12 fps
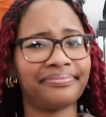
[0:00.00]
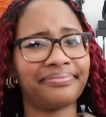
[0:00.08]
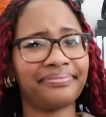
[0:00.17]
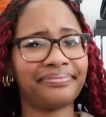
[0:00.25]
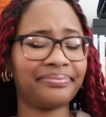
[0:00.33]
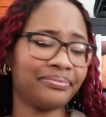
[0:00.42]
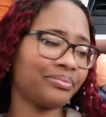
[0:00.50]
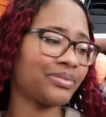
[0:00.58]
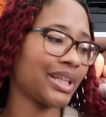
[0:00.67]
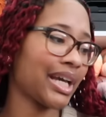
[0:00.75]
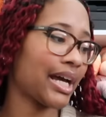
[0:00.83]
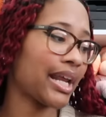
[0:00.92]

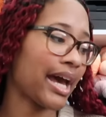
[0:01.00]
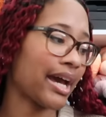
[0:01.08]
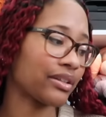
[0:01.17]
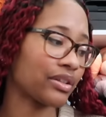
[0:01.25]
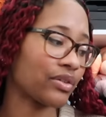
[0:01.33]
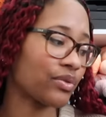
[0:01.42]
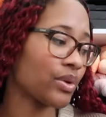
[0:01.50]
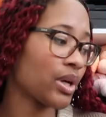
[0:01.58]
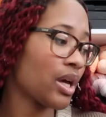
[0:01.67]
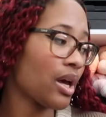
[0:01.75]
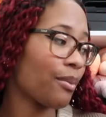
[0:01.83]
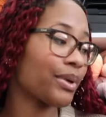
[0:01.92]
kind of active.
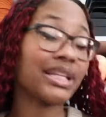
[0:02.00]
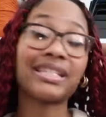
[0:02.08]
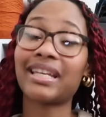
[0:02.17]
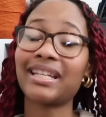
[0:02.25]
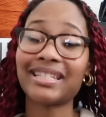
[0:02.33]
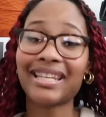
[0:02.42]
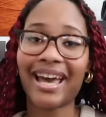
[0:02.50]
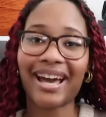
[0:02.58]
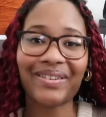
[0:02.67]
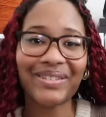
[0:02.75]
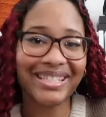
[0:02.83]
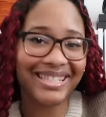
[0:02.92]
Well, let's get into
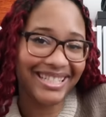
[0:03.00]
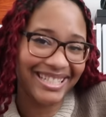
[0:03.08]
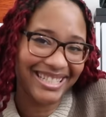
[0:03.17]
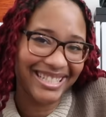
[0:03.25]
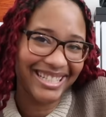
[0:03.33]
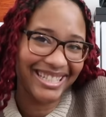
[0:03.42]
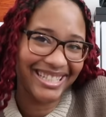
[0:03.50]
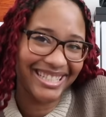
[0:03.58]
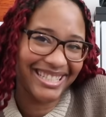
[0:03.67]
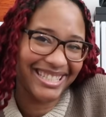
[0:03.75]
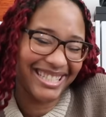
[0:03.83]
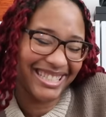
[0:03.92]

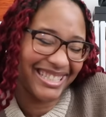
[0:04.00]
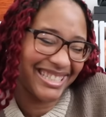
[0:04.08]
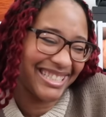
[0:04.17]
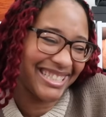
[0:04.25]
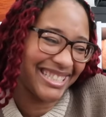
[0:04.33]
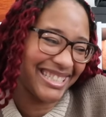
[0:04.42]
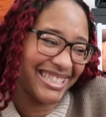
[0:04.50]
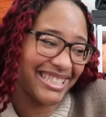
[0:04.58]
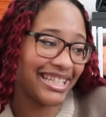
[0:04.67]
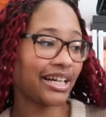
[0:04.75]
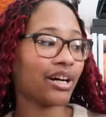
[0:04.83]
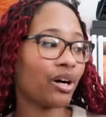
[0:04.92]
acquisitions.
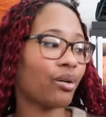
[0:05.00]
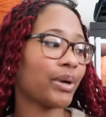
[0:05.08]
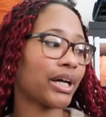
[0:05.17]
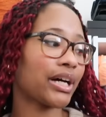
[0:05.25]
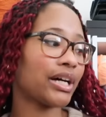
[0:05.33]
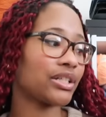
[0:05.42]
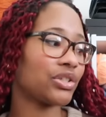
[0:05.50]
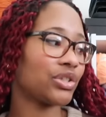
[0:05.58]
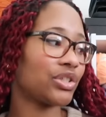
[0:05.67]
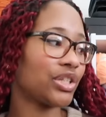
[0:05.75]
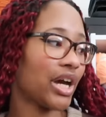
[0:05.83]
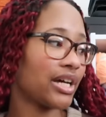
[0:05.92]
Eee! Oh my gosh,
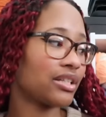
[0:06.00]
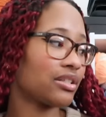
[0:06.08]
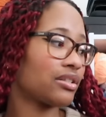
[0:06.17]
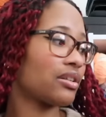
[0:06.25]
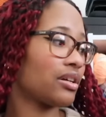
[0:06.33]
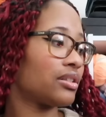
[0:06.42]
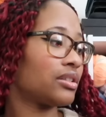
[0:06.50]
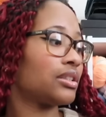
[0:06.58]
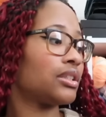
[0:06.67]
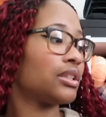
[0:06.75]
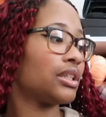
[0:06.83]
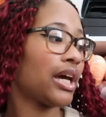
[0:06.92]
yes.
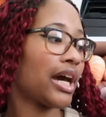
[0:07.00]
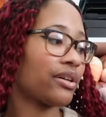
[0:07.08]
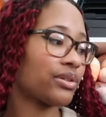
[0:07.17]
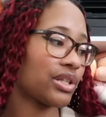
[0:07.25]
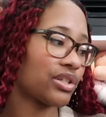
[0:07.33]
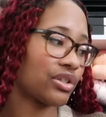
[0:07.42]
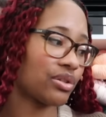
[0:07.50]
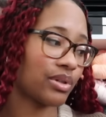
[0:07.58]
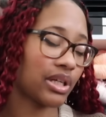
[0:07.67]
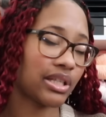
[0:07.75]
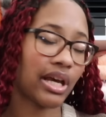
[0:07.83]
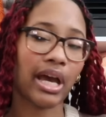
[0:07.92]
Acquisitions,
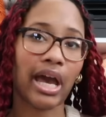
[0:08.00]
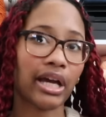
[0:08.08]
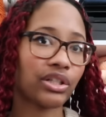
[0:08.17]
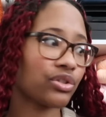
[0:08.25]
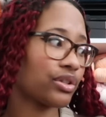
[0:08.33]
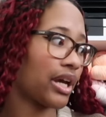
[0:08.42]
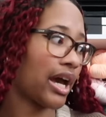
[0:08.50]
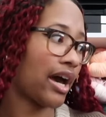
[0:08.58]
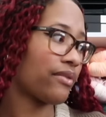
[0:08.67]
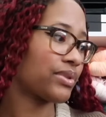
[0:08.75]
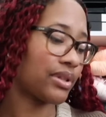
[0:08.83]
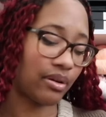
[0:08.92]
because I actually
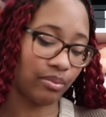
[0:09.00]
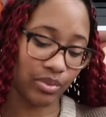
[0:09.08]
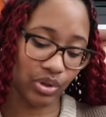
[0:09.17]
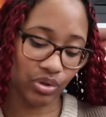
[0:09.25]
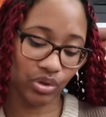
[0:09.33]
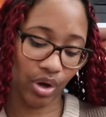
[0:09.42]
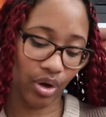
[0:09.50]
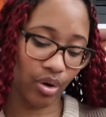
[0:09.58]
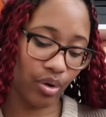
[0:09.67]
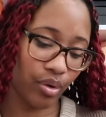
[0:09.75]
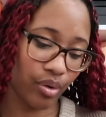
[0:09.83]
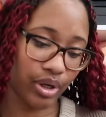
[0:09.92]
have some.
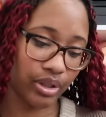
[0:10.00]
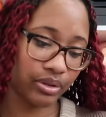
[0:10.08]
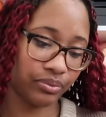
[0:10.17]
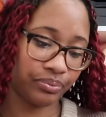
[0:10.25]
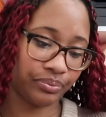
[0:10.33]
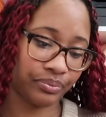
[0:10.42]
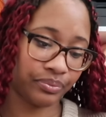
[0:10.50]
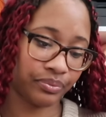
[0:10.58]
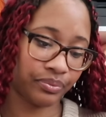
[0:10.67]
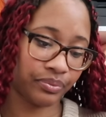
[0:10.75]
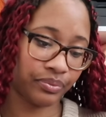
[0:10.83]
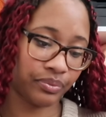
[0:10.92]
So
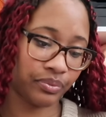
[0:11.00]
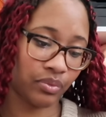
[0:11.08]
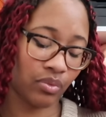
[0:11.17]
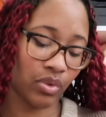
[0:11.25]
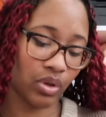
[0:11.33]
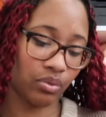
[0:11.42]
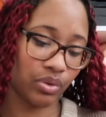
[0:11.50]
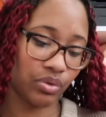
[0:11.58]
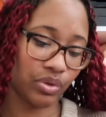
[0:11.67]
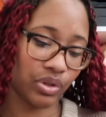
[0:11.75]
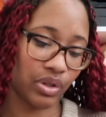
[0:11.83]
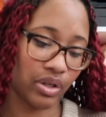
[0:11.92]
which
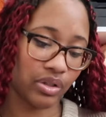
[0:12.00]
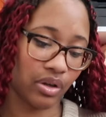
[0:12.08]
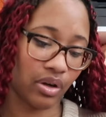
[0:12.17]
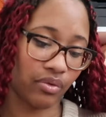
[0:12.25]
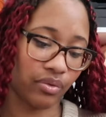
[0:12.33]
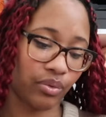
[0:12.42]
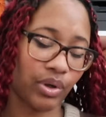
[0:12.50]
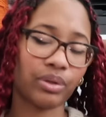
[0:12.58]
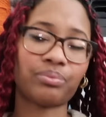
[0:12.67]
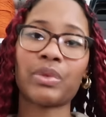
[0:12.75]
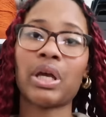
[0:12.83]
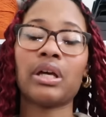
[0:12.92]
one should I start off?
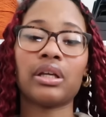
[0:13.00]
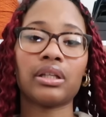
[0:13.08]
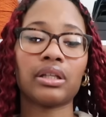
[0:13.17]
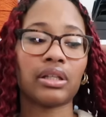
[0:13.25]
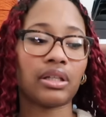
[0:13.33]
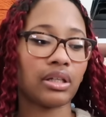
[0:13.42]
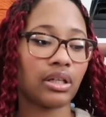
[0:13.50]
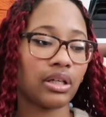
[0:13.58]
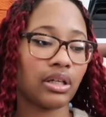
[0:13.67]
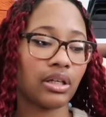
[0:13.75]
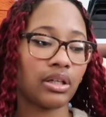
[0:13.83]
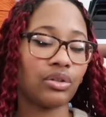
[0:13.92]
Well,
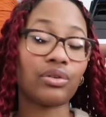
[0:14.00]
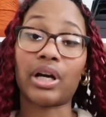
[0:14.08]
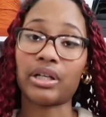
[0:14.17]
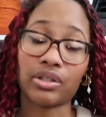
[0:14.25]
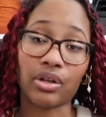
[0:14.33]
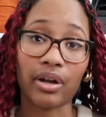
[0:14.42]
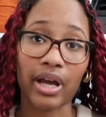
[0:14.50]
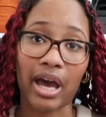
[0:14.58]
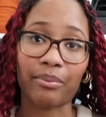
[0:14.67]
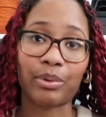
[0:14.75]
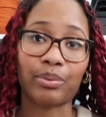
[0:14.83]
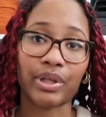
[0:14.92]
you guys saw the
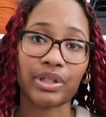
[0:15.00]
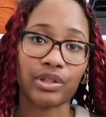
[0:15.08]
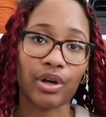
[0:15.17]
Happy Place